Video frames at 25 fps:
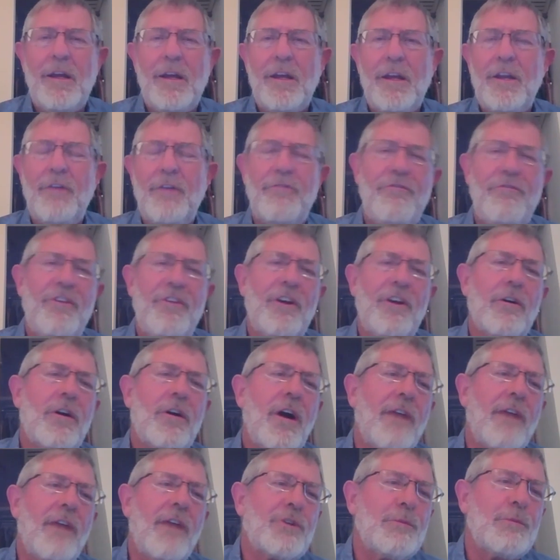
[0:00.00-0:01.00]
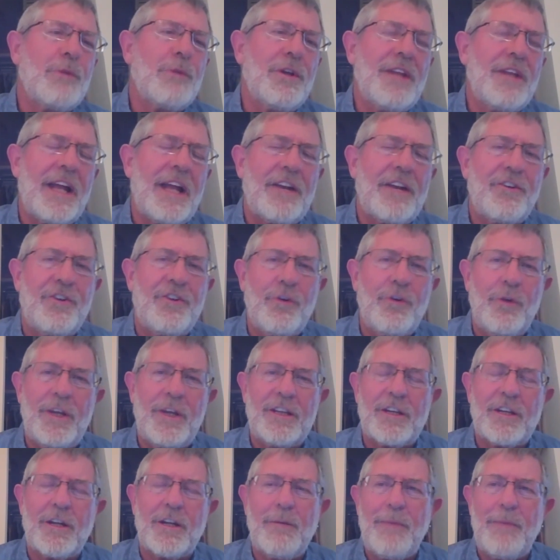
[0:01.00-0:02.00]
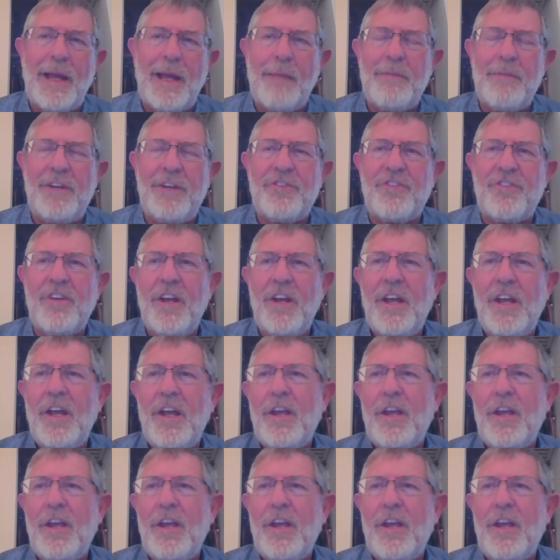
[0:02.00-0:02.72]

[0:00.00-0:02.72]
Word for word: You feel comfortable not doing the commandments.